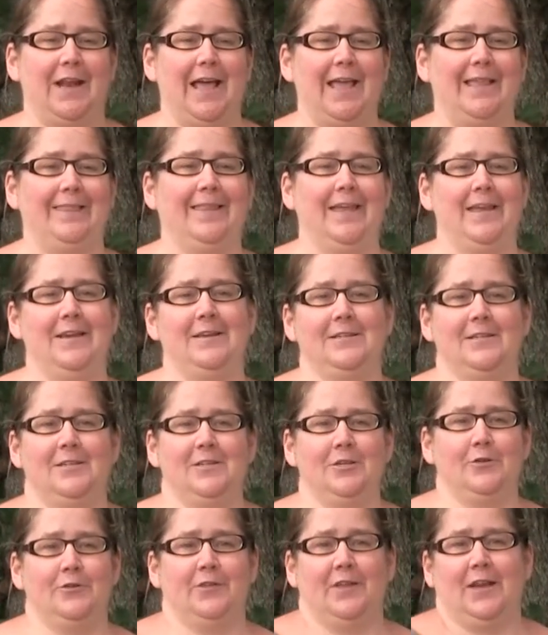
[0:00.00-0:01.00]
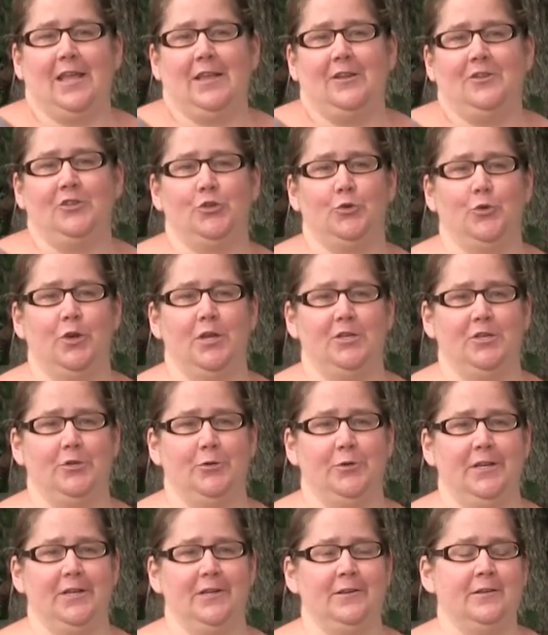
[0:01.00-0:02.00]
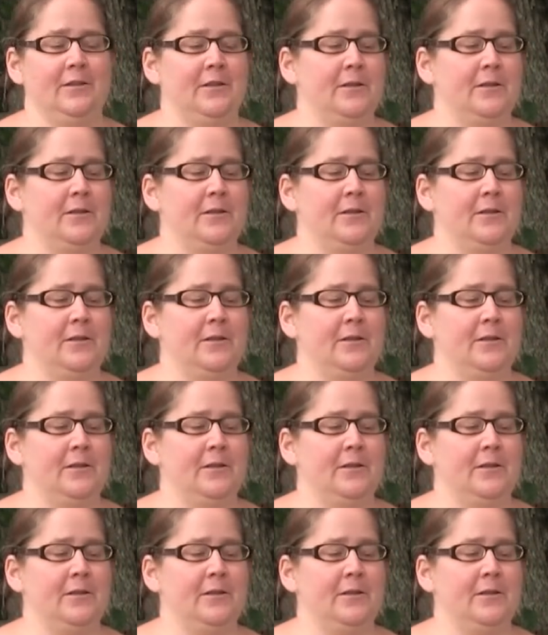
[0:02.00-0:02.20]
that I like to do, that I enjoy doing.